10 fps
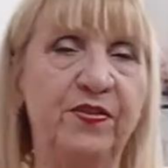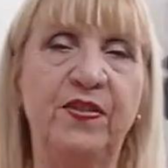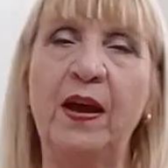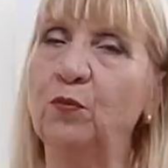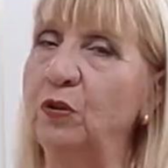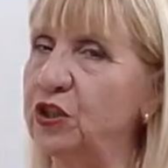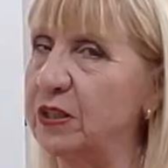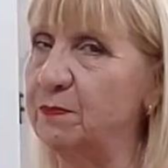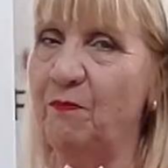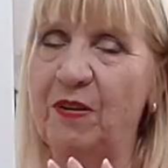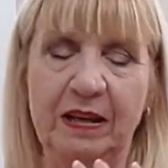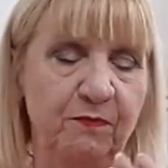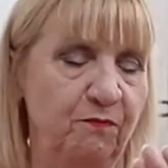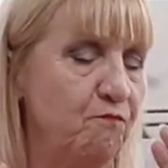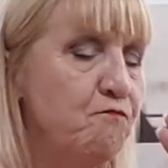that will just
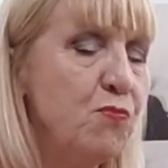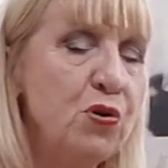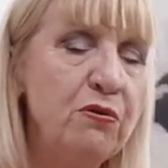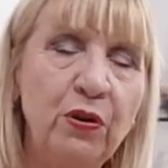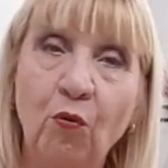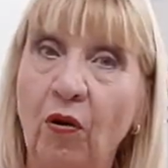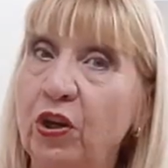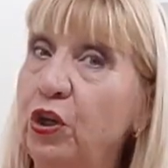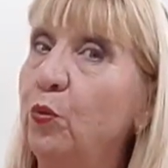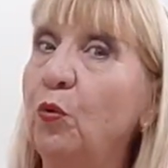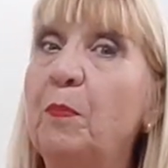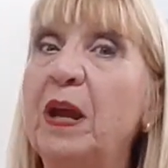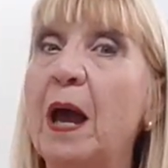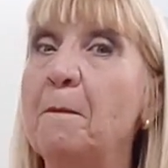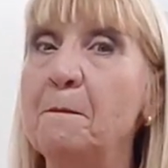move you on. You will
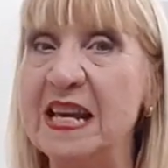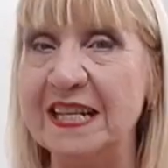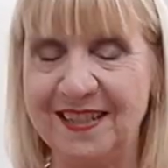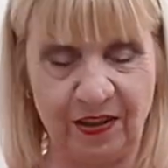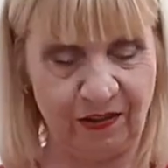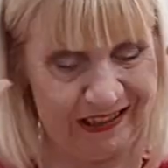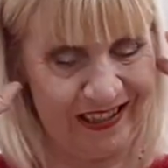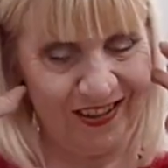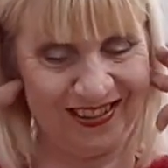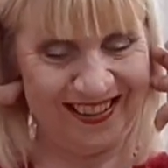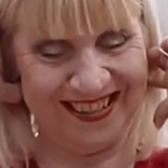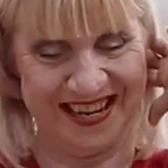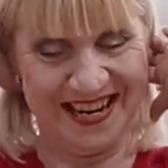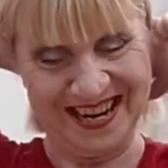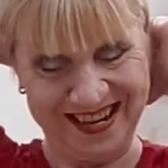be amazed at the results.
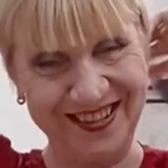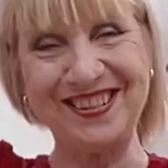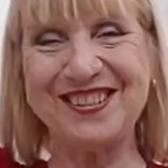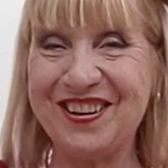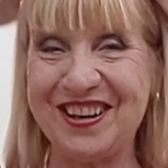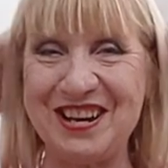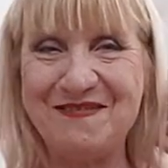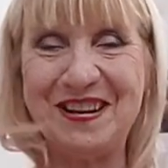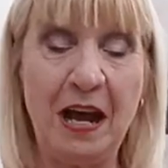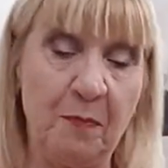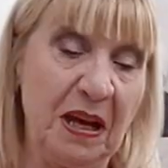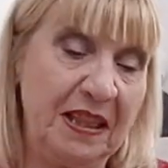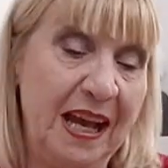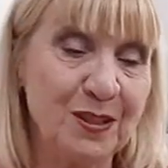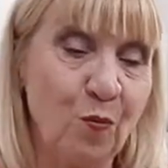You just got to keep it up. And
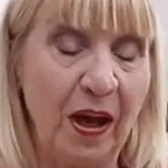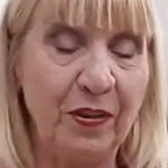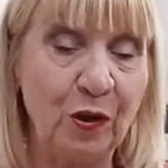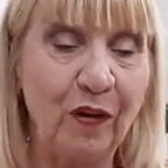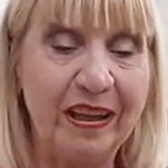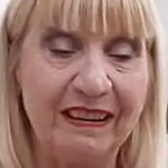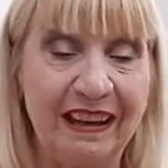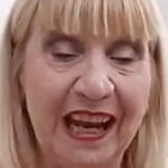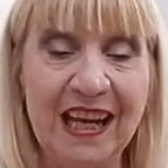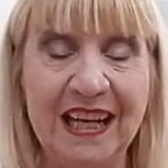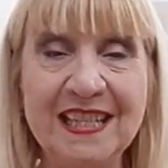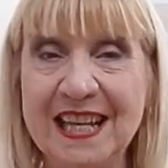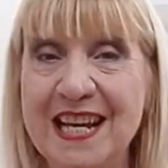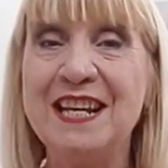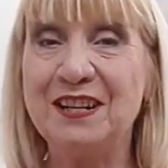that's why the great thing is
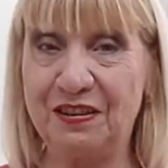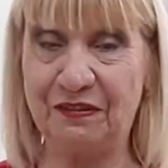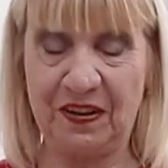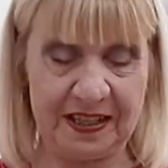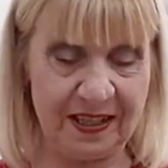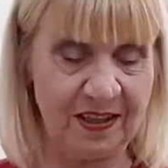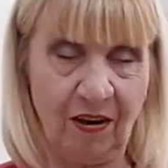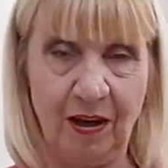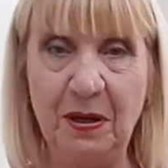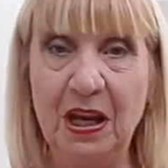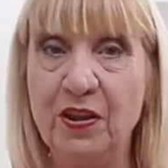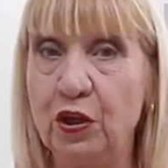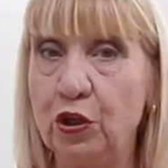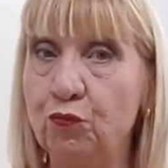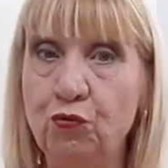to find a time
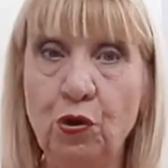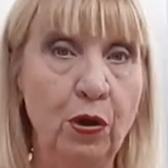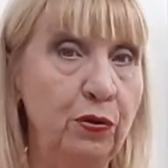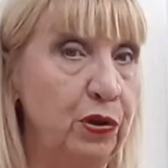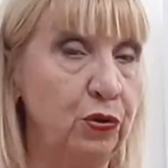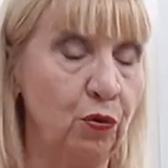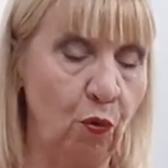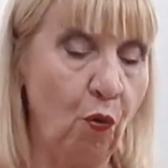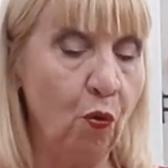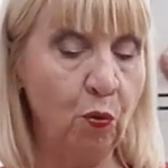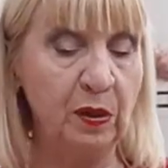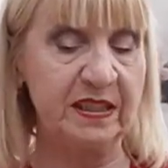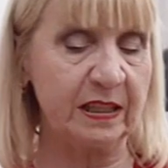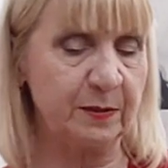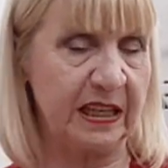that you know that you'll always,
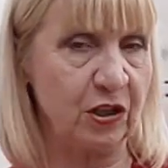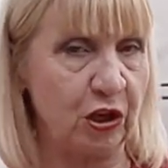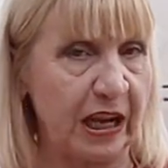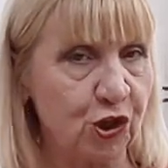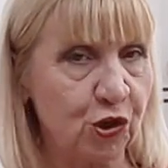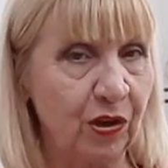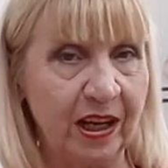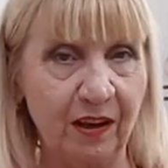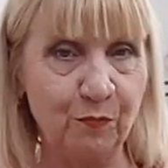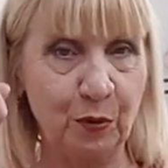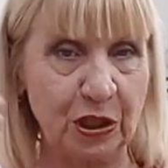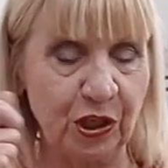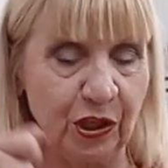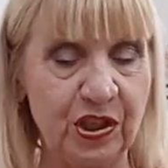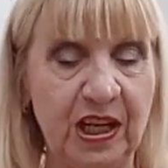there's that trigger,
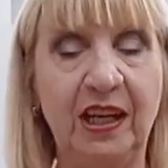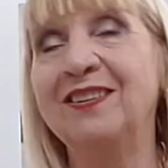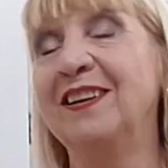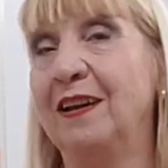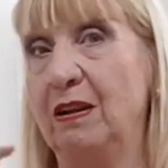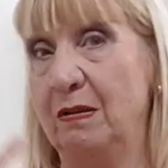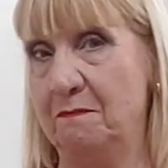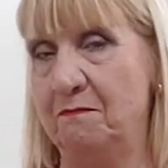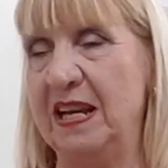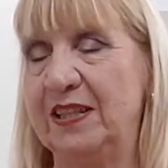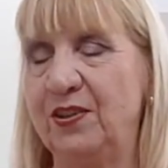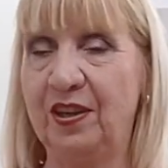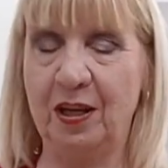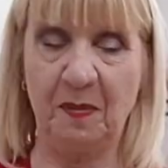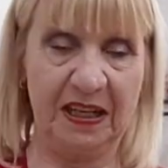brushing your teeth, makes you
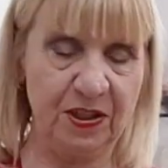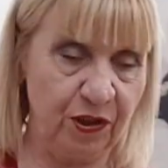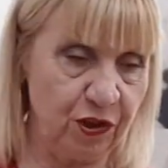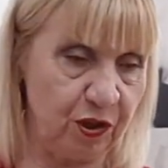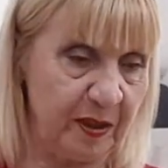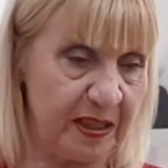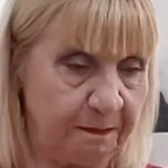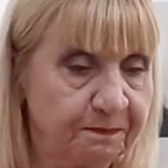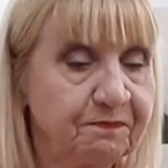think about doing your shimmies.